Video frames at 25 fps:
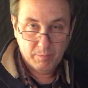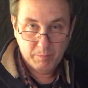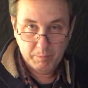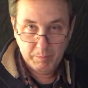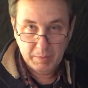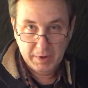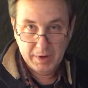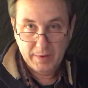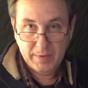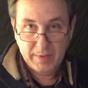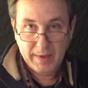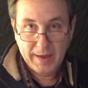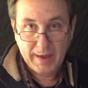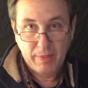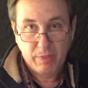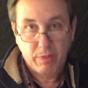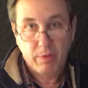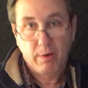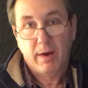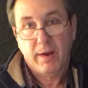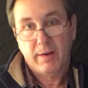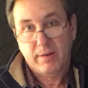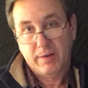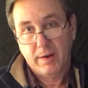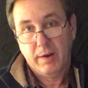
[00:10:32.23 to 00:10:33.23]
beat that
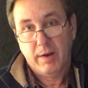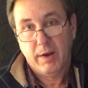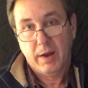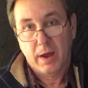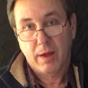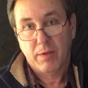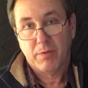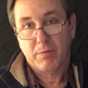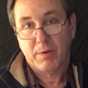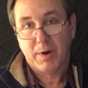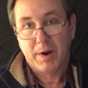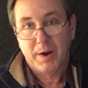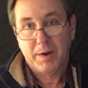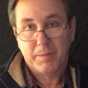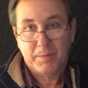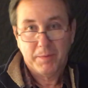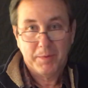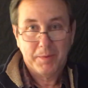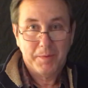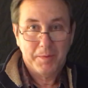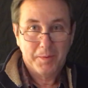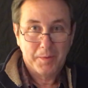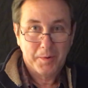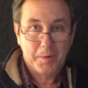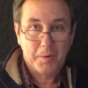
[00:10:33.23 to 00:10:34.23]
thought to death, right?
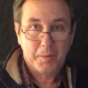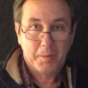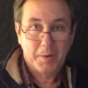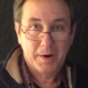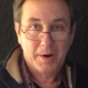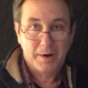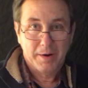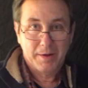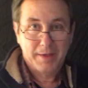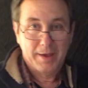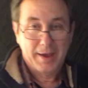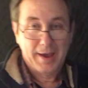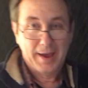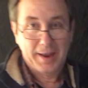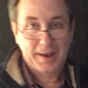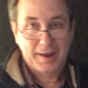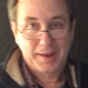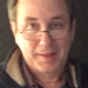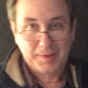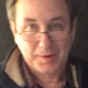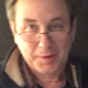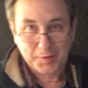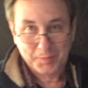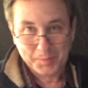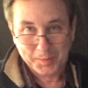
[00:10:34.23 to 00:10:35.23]
We're aware of that
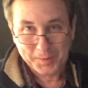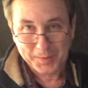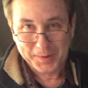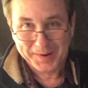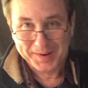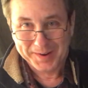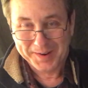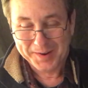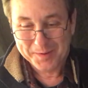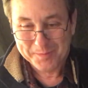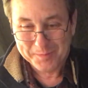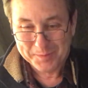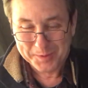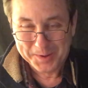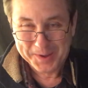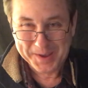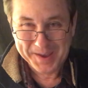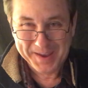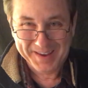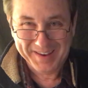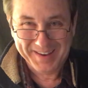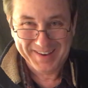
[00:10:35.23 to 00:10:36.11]
at this point, hopefully.